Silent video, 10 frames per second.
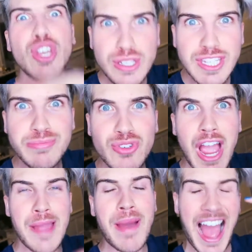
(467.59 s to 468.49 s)
you
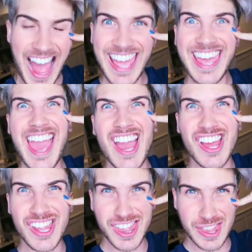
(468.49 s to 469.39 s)
subscribe, I
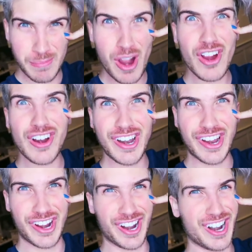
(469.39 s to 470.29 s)
get
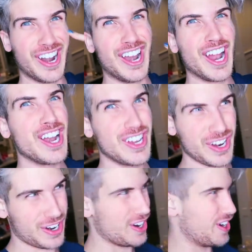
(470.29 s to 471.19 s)
smarter.
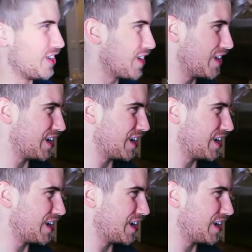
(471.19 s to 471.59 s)
Der.